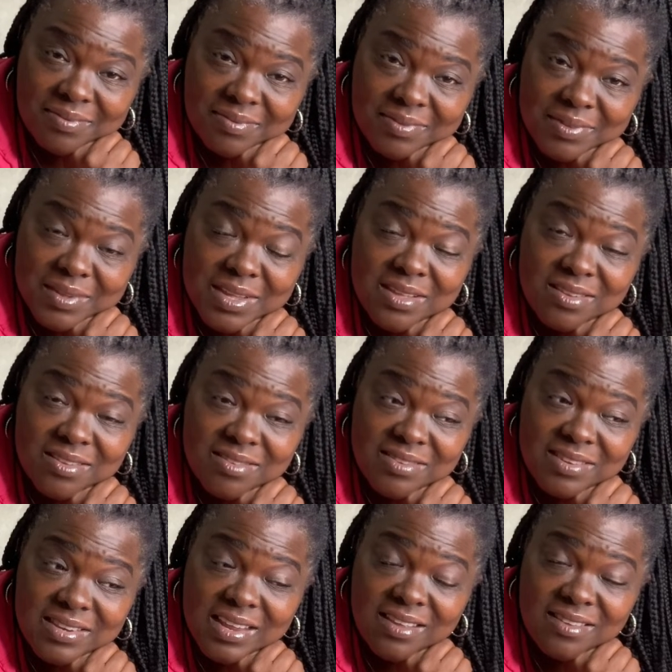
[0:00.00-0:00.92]
Because
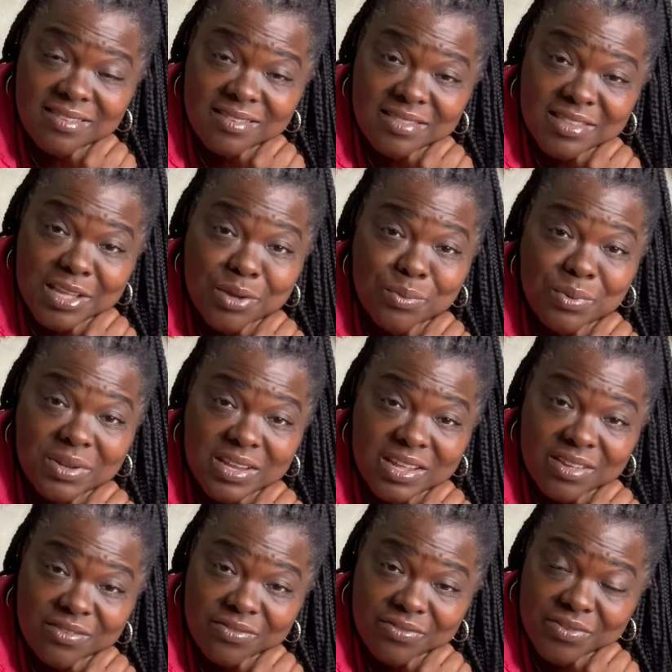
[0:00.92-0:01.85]
see, that's the thing. We let
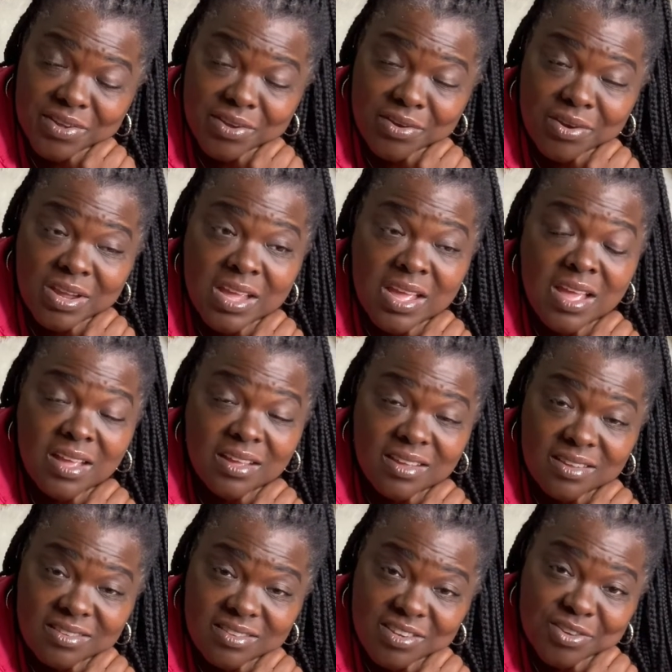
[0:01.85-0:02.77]
fear
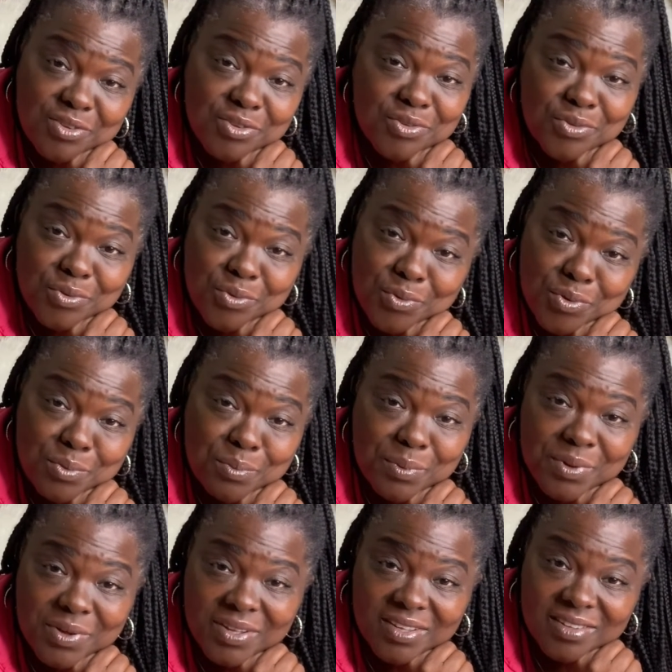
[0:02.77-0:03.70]
continue to
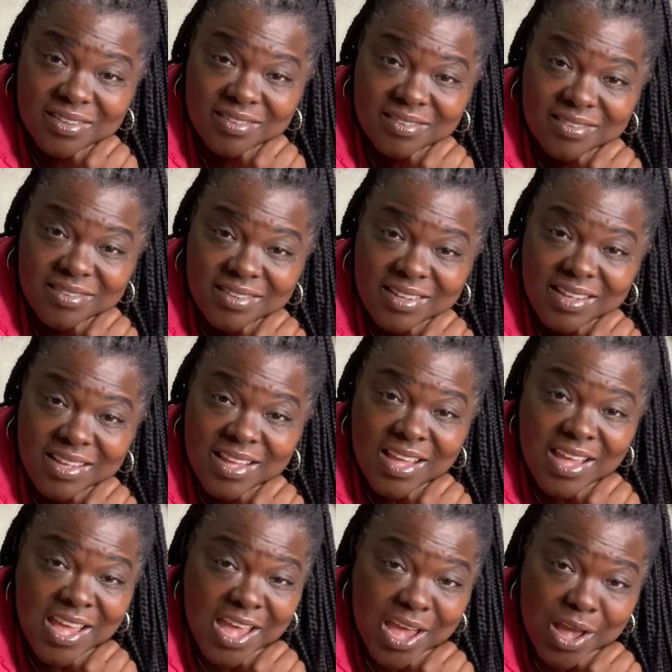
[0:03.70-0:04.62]
cripple us.
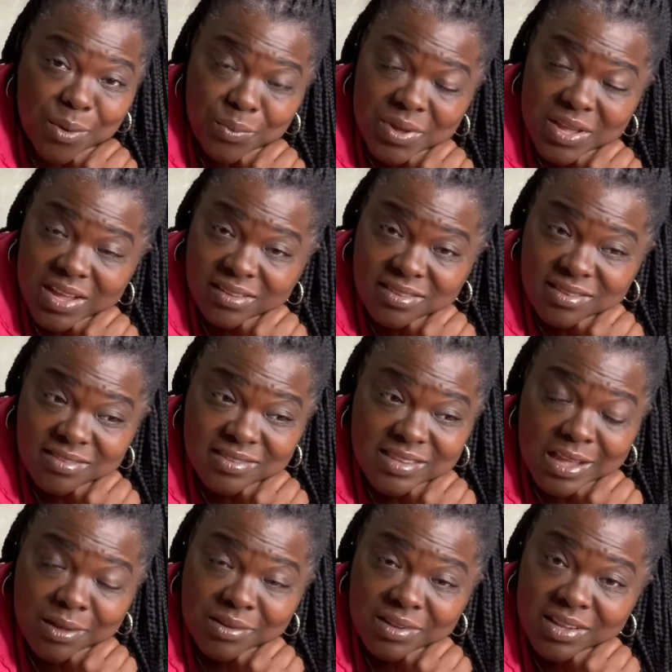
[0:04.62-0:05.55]
And we have to
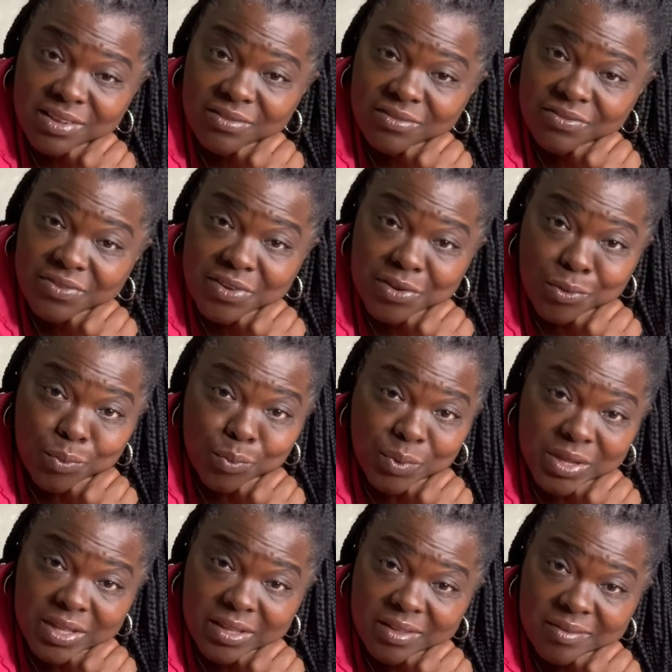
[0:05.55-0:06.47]
stop letting fear
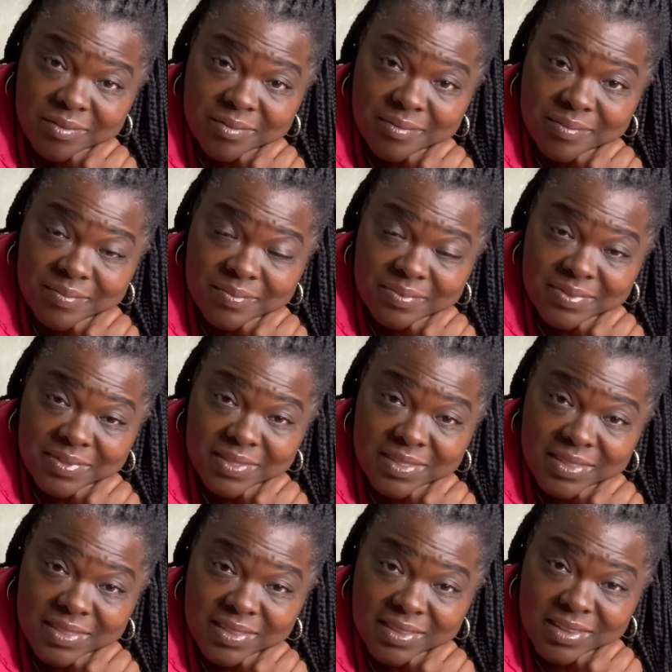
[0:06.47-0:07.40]
win.
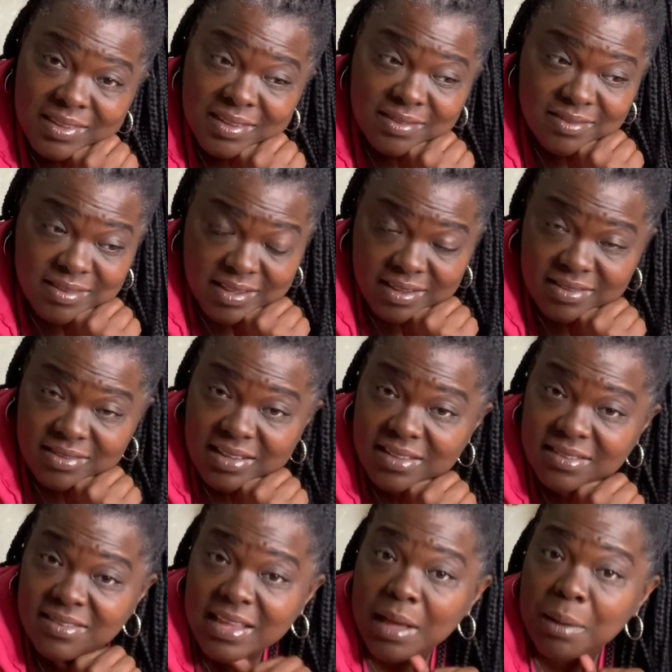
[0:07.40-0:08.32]
Take
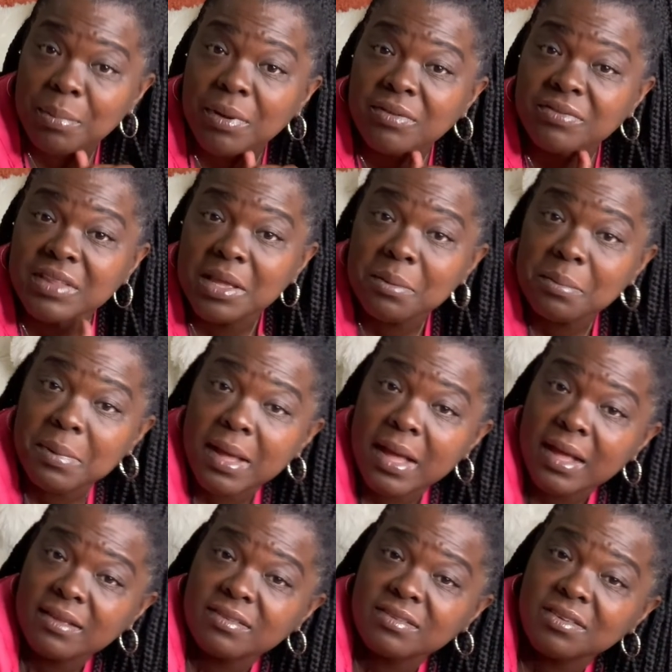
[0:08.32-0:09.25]
that top off that
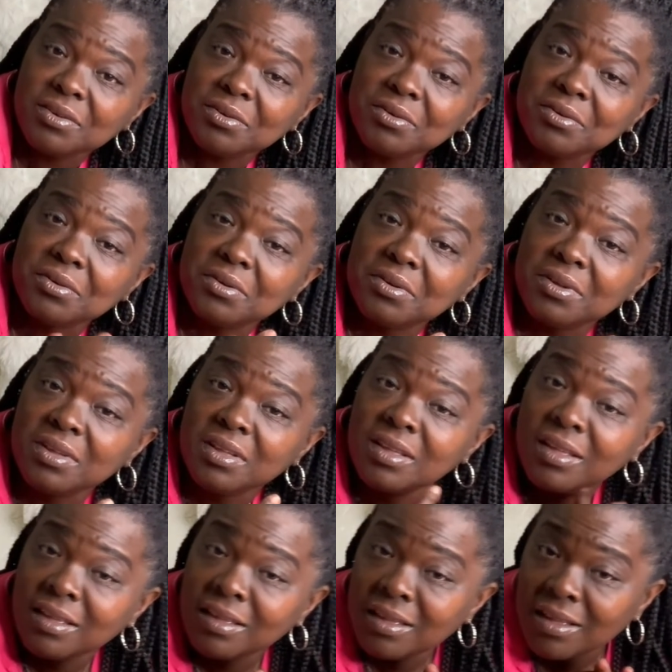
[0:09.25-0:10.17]
box, girl.
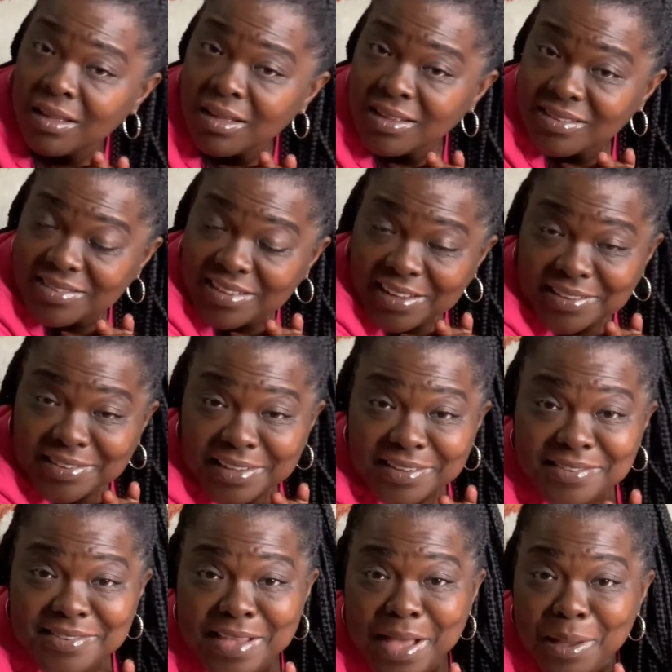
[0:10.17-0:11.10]
Take
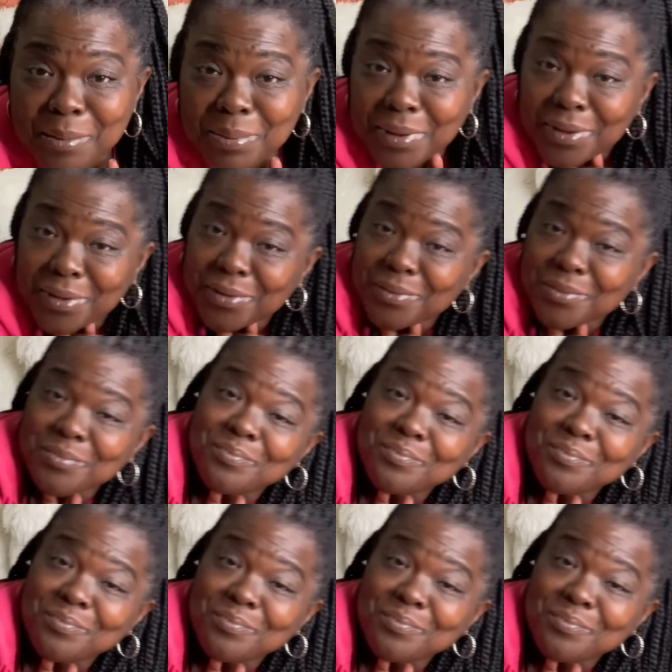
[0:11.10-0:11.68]
that top off.